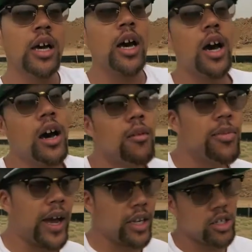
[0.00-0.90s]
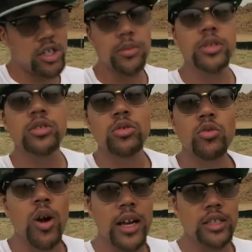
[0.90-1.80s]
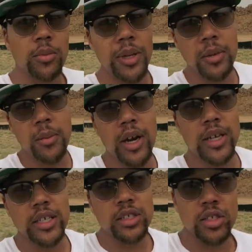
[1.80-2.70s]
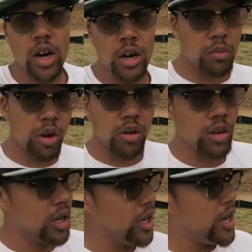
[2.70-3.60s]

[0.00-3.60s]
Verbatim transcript: um, that contribute to why so many Americans are broke.